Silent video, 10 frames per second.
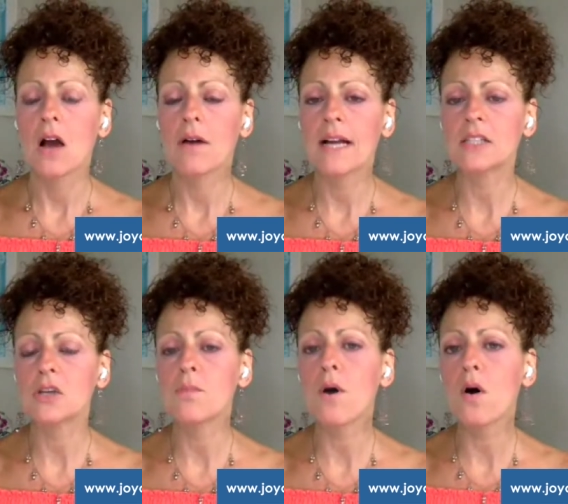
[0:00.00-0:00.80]
All right,
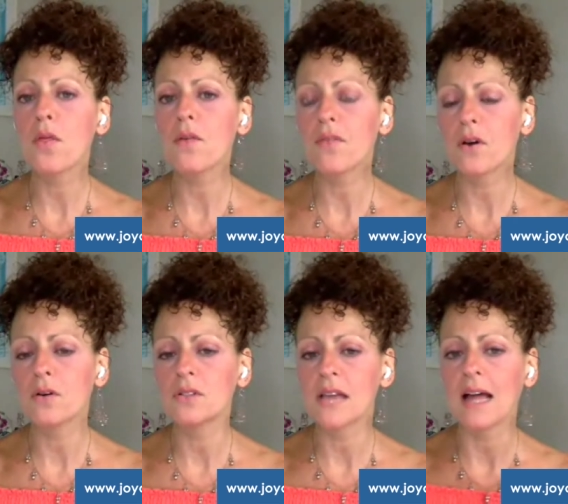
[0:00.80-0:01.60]
so both of
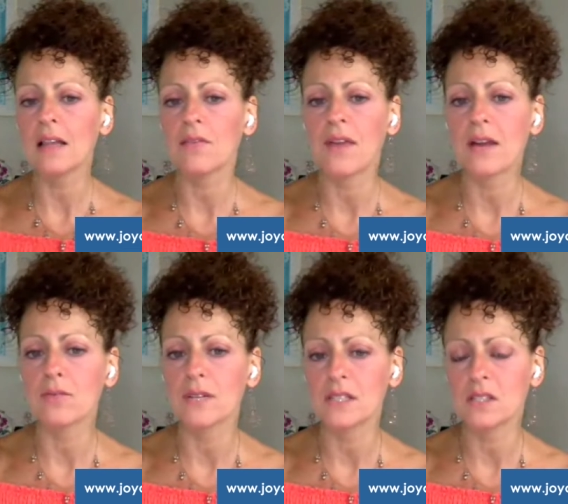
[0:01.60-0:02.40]
those
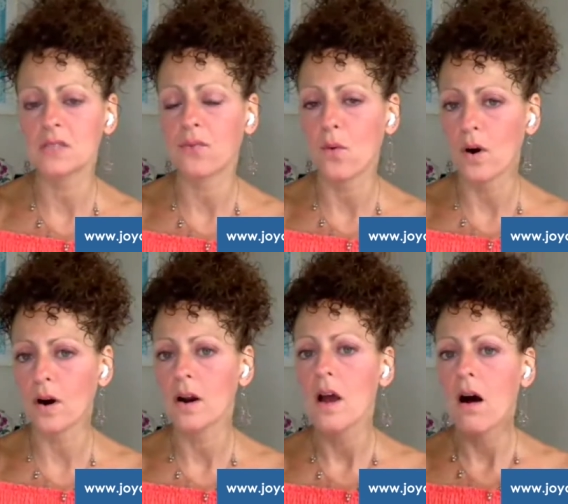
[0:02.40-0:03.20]
elevate risks
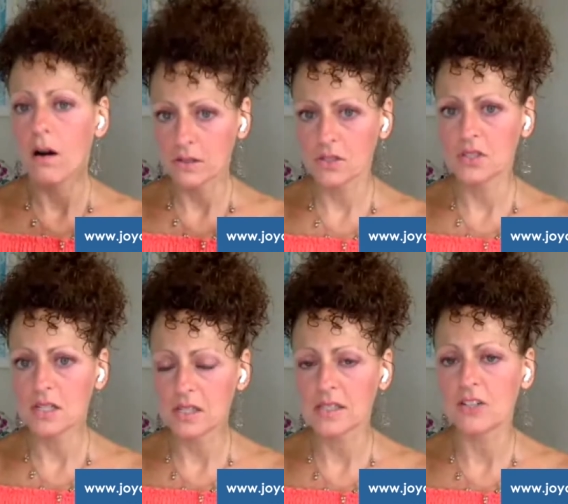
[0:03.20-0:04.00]
for heart
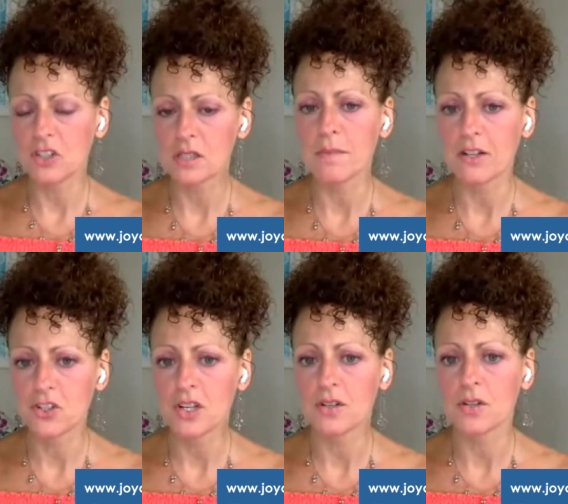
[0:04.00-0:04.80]
disease, as I just
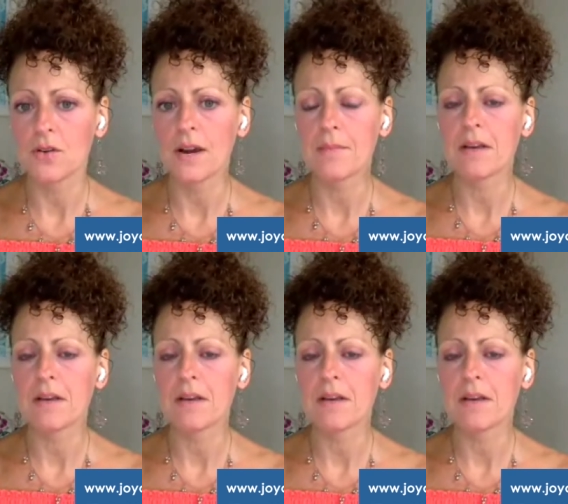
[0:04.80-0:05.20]
mentioned, all right?